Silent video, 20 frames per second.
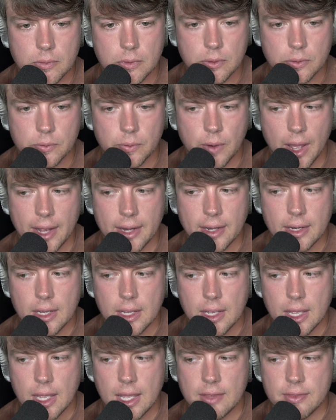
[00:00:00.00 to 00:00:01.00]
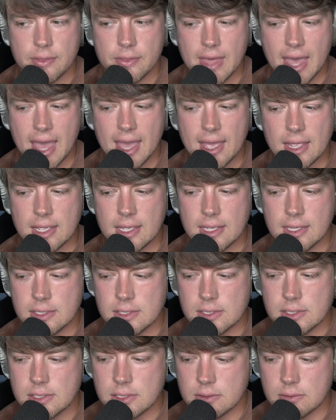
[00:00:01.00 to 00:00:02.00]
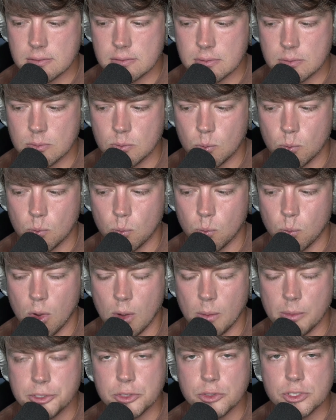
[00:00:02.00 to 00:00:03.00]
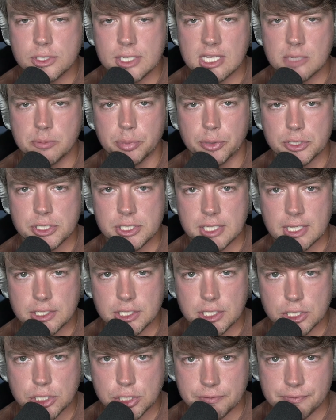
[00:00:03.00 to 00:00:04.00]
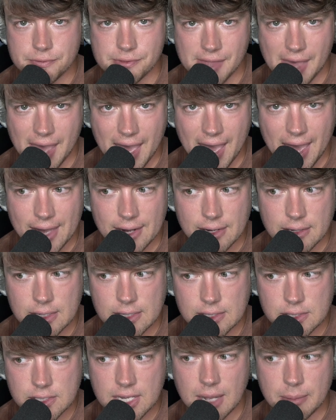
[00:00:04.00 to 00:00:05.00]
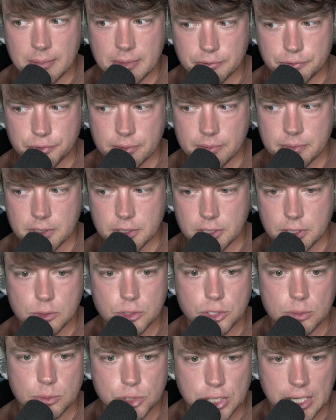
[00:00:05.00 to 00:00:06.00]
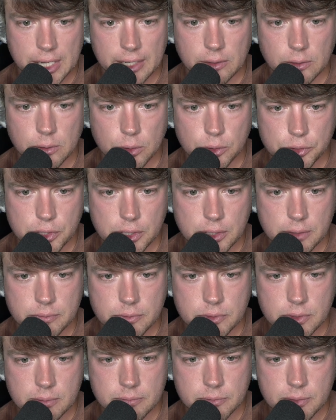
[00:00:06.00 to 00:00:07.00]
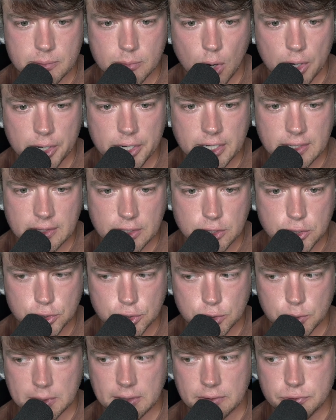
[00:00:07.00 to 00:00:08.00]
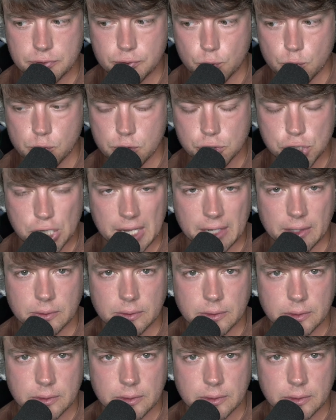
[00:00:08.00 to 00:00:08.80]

Right. And that is, what would you say the percentage of that is coming from the YouTube channel or the marketing that you're doing through the channel?